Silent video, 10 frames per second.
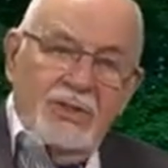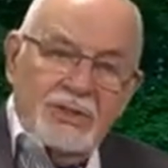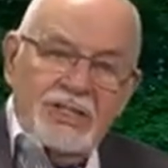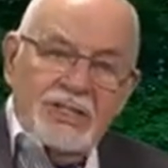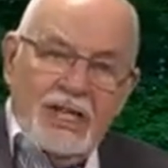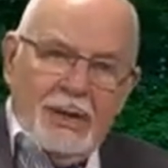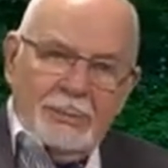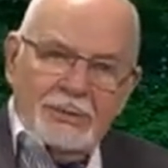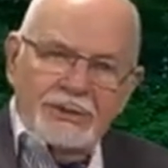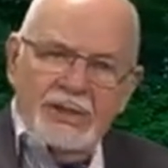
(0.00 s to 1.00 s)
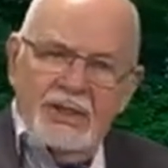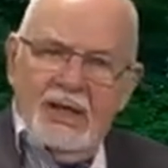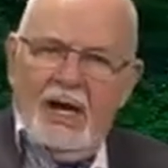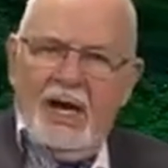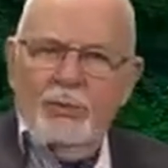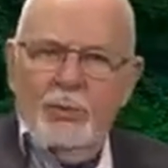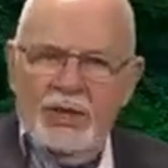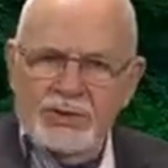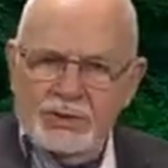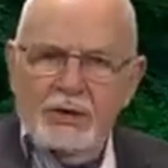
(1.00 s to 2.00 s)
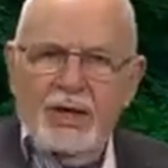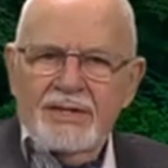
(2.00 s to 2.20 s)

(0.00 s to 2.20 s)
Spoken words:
to his disciples, and we too are